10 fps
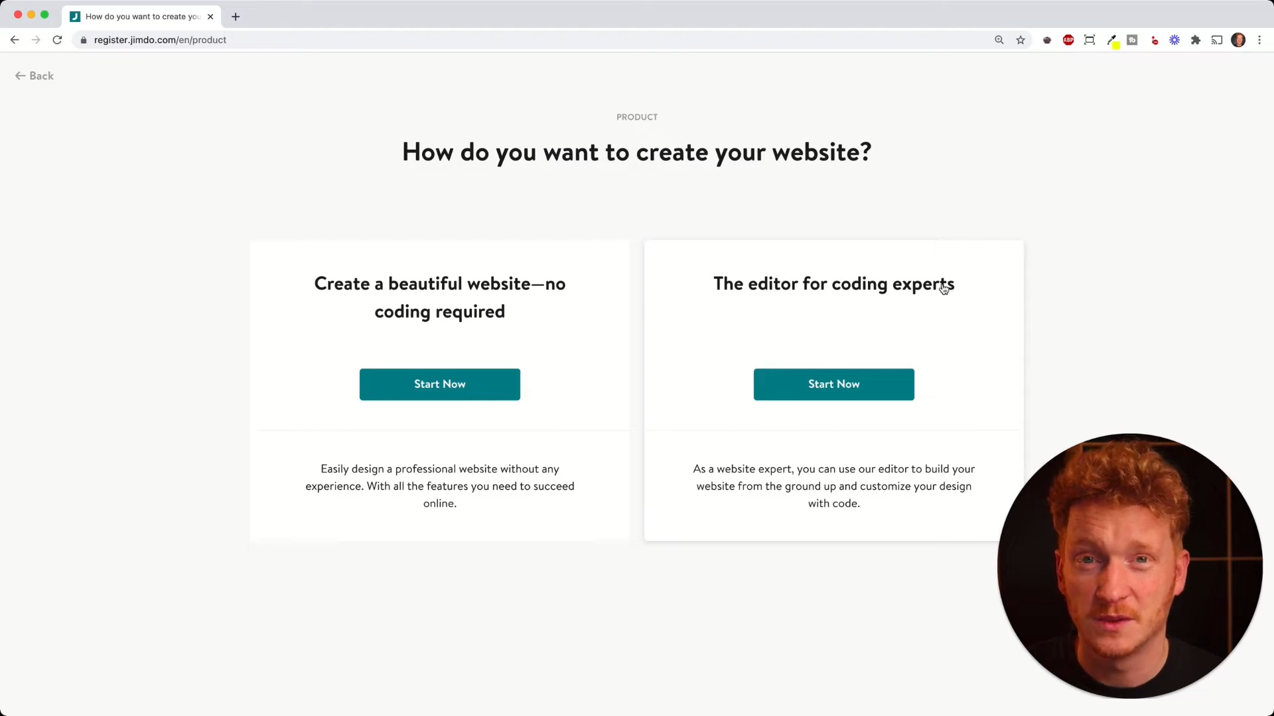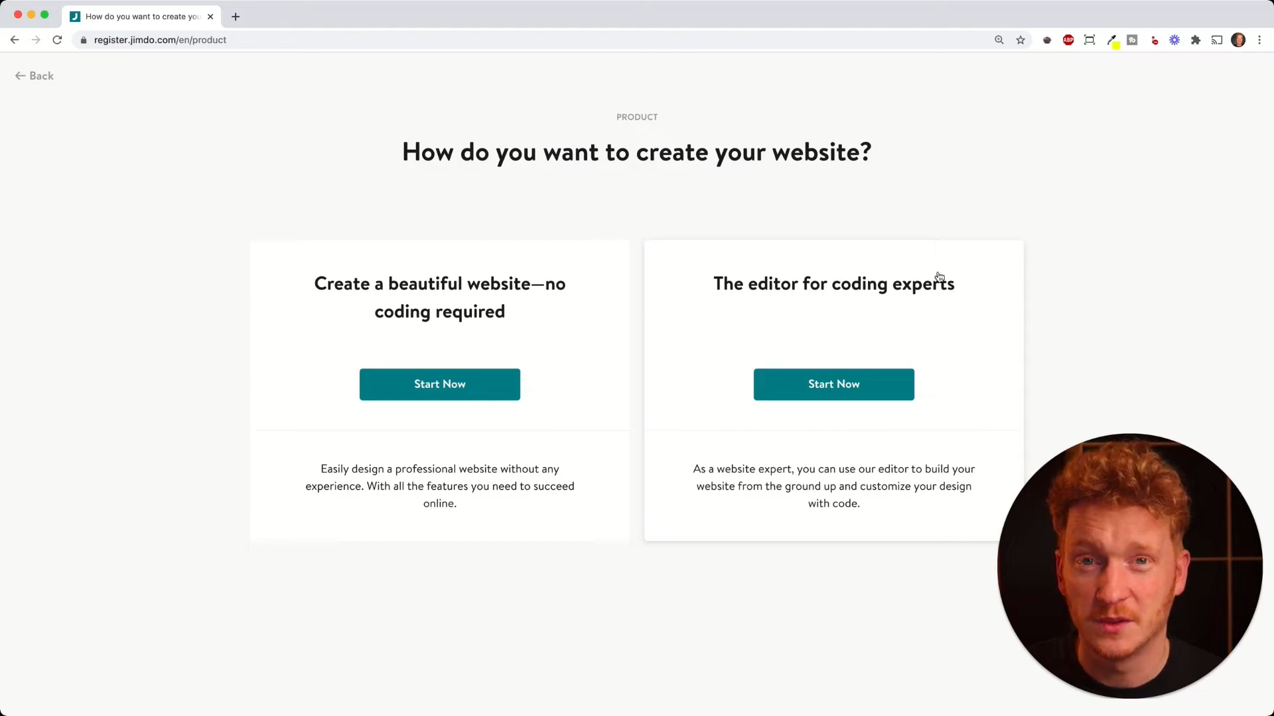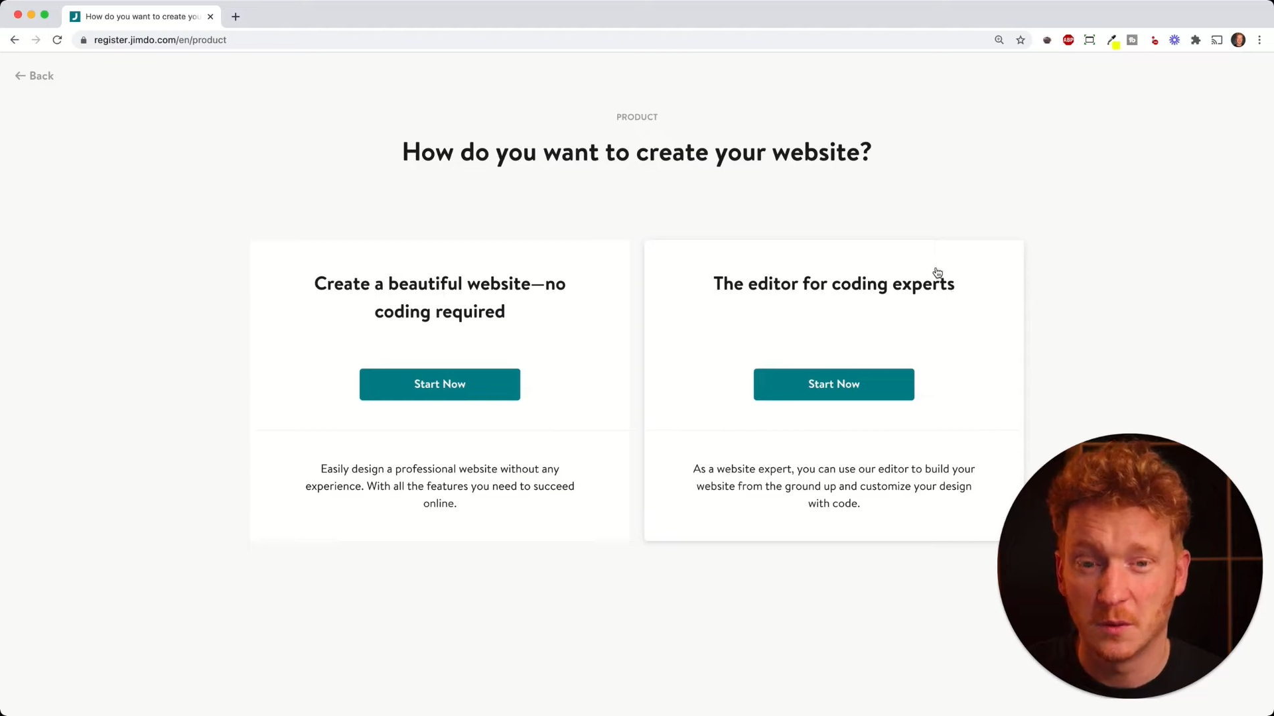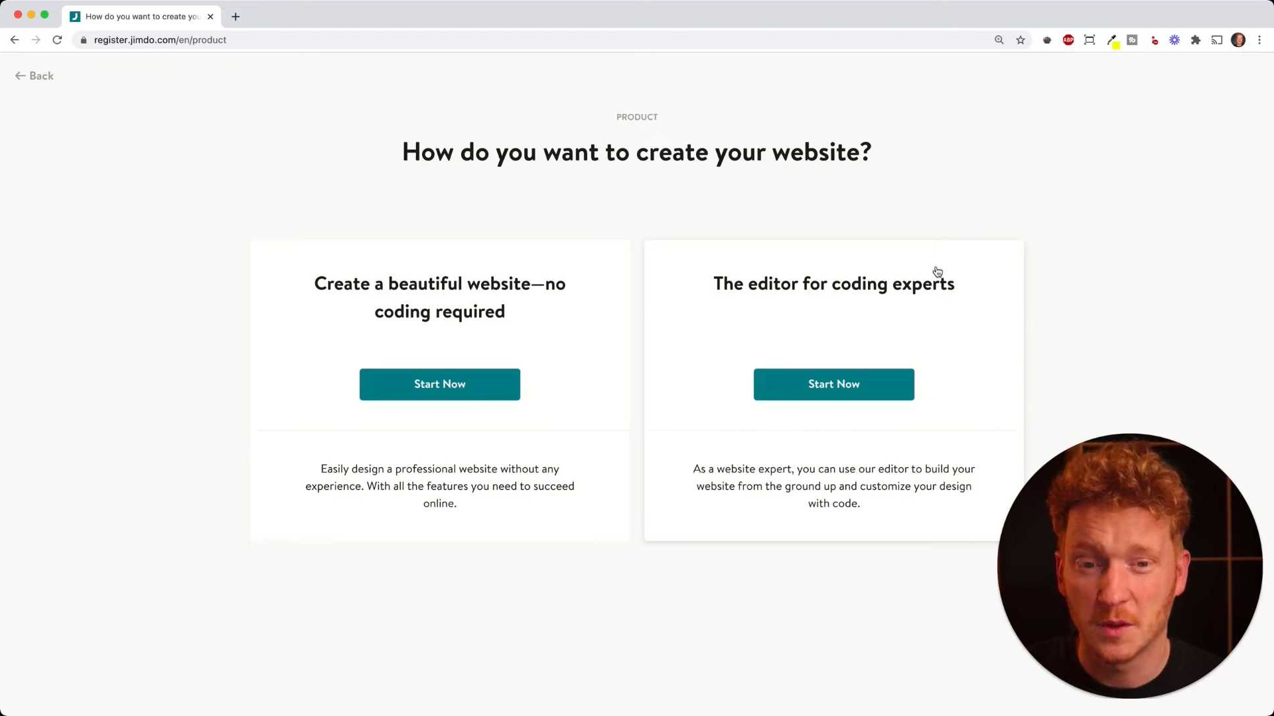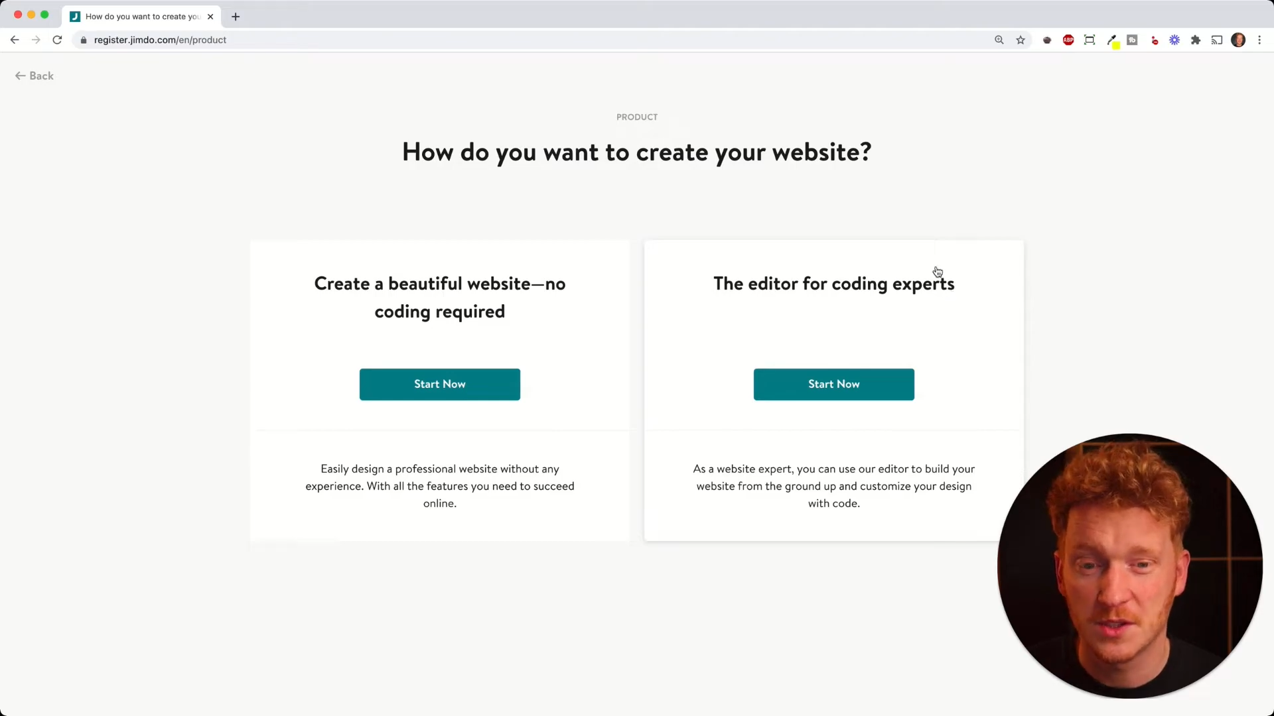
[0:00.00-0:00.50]

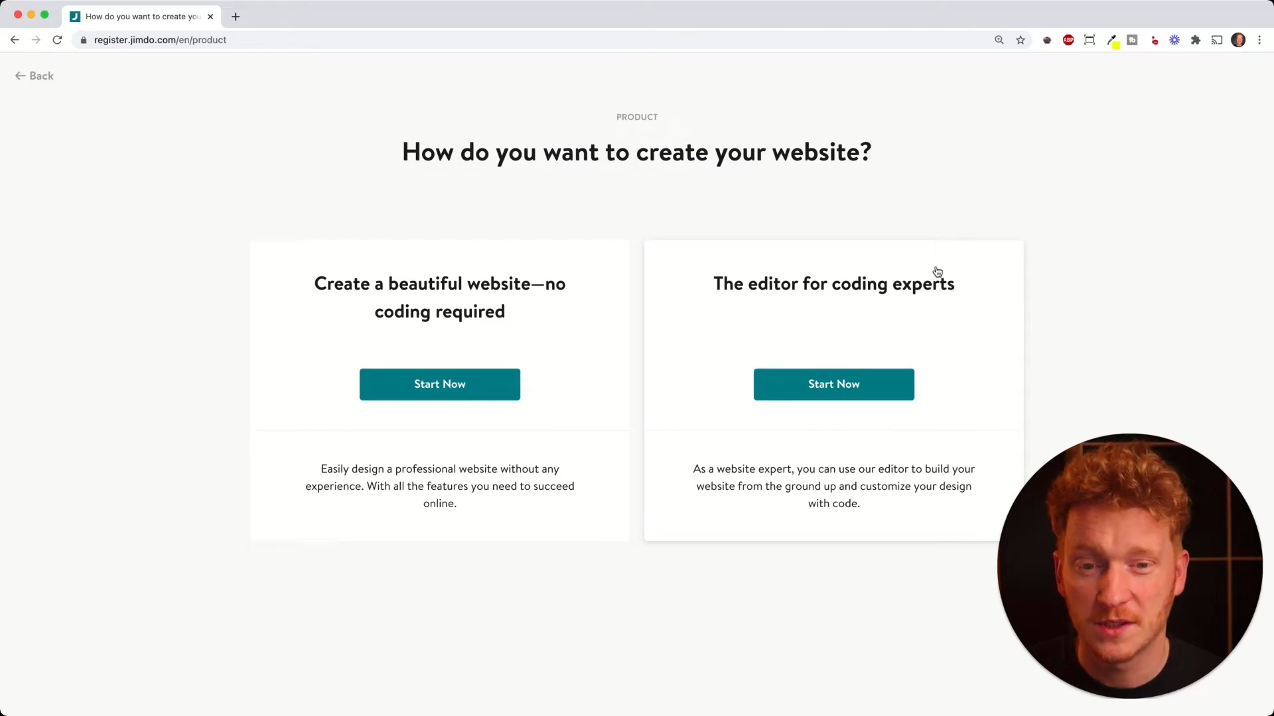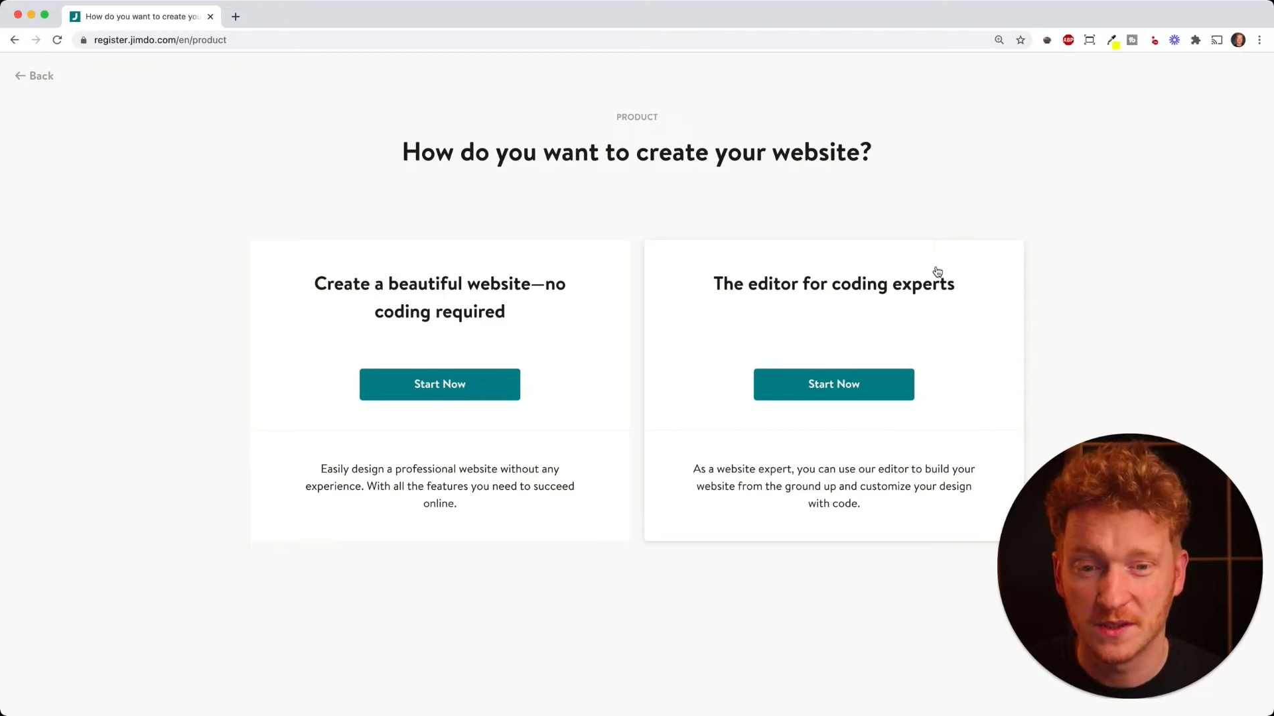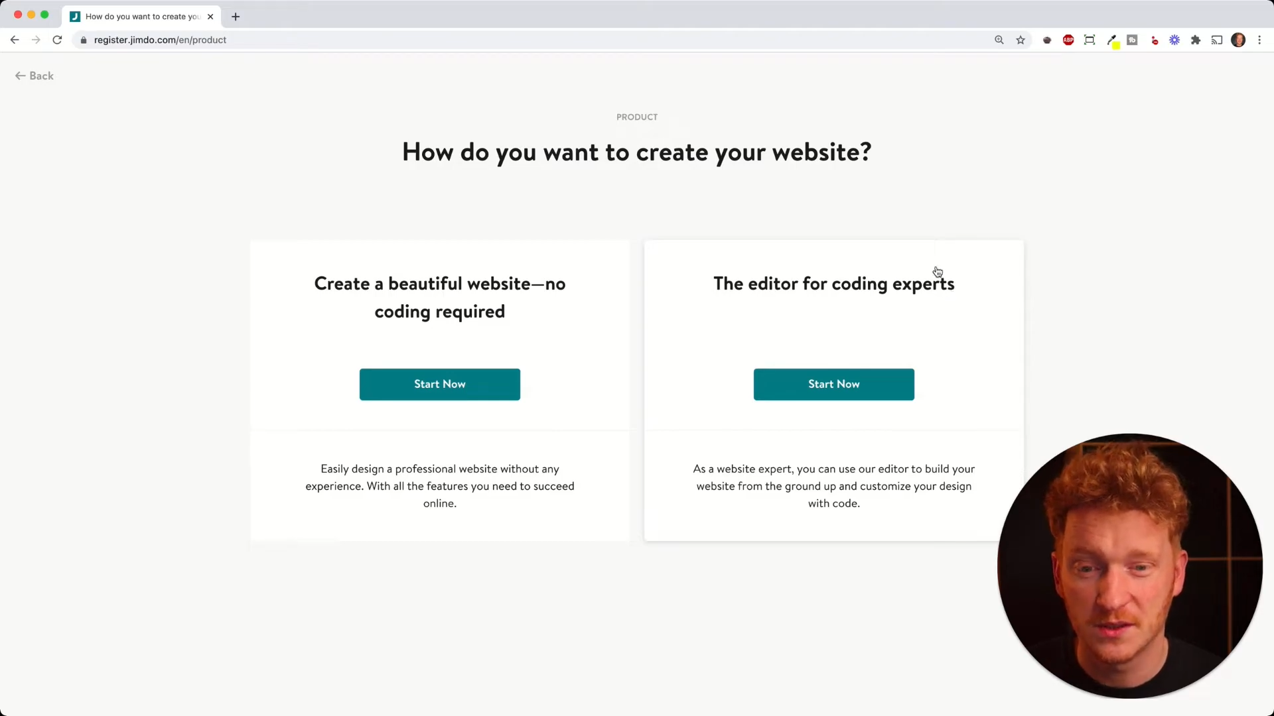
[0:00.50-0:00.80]
you're watching